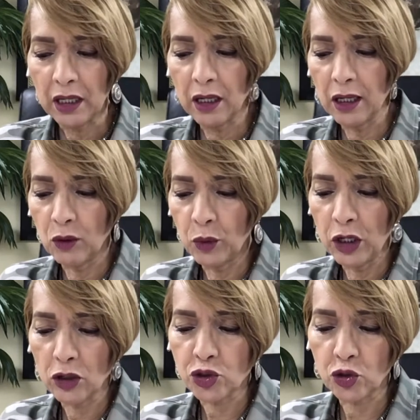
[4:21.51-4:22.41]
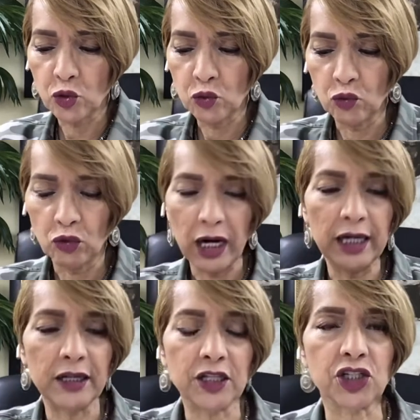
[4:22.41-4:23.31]
Uh, we also read,
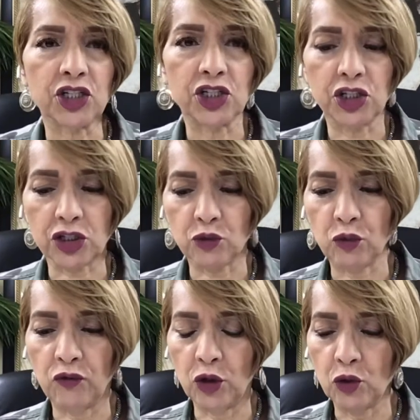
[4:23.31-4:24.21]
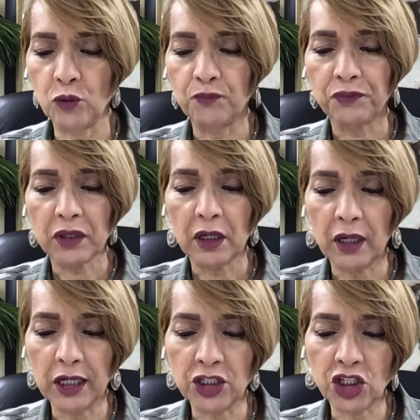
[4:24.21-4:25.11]
and this is just a review,
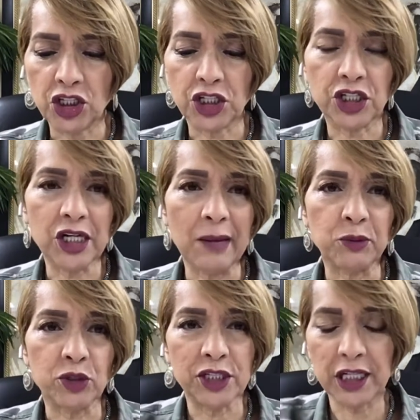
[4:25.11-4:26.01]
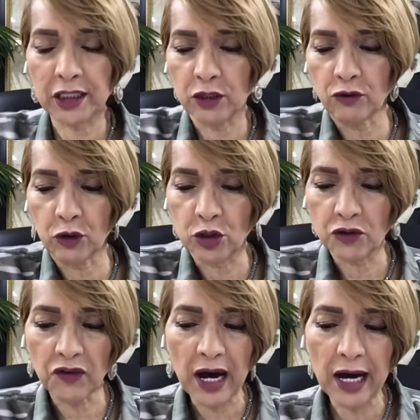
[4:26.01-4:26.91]
in Genesis chapter 6 and verse
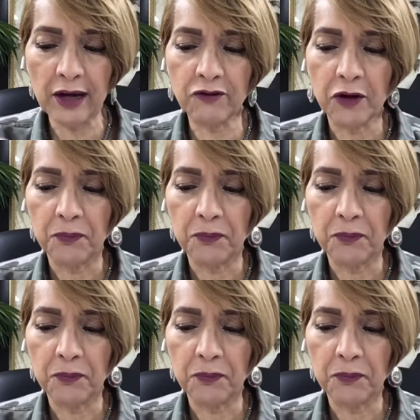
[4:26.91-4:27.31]
5,